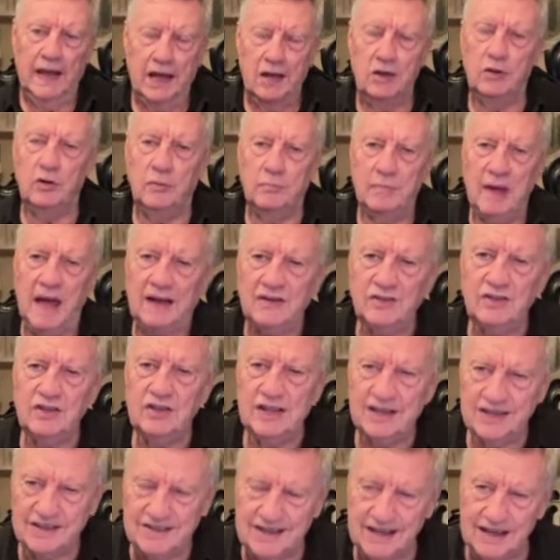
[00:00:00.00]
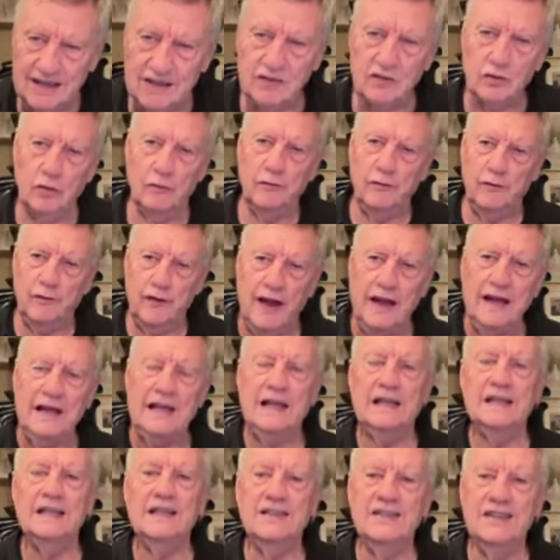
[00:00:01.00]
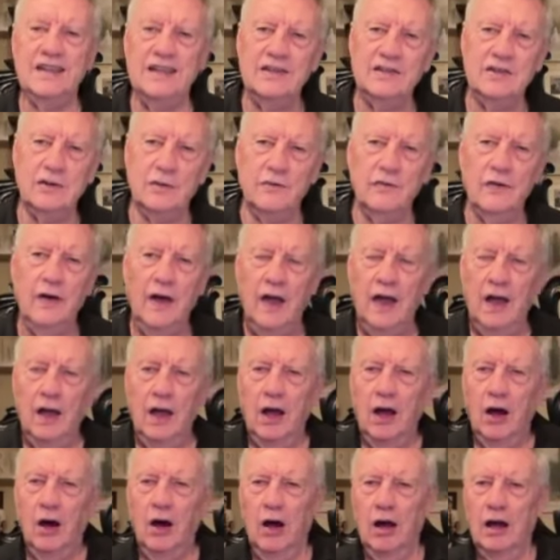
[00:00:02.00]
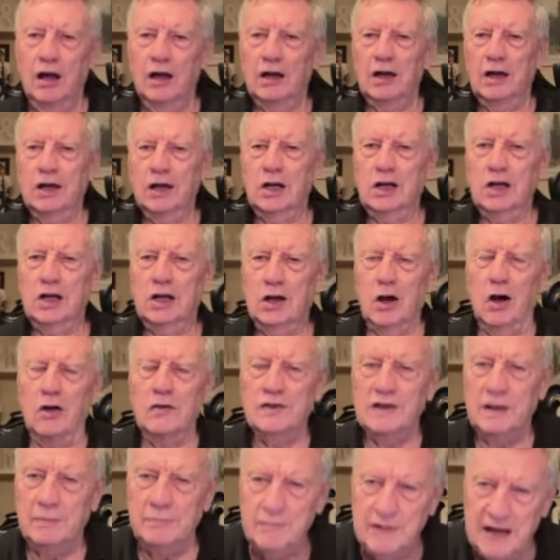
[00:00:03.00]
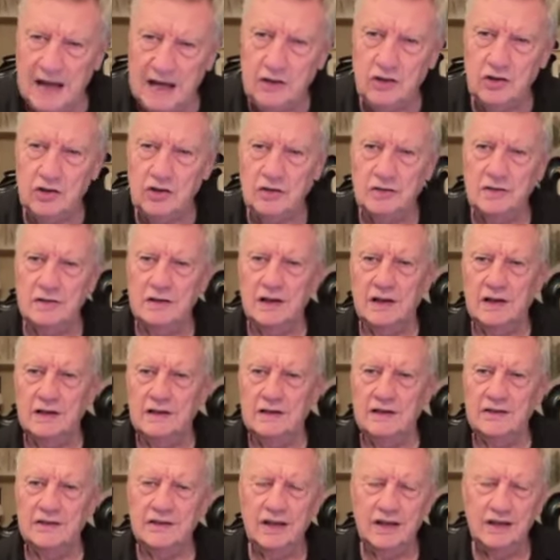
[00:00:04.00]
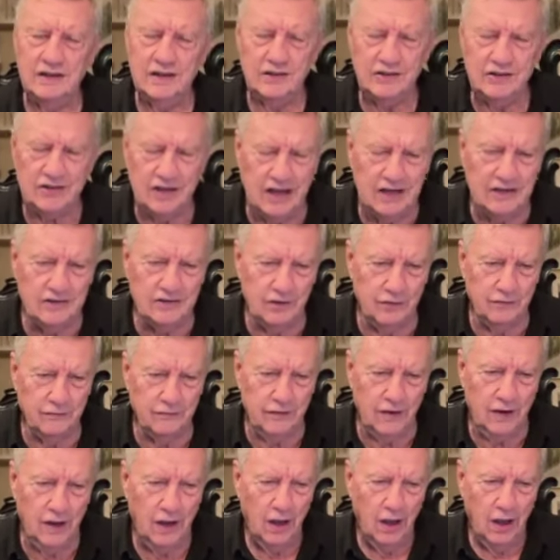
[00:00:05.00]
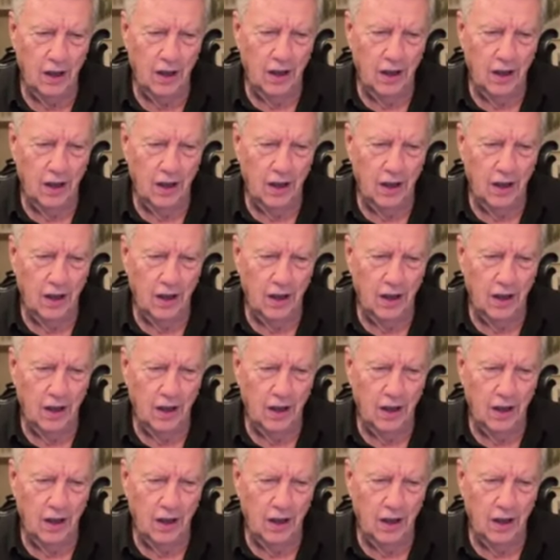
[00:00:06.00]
Can you imagine the sense of failure, the sense of condemnation, the sense of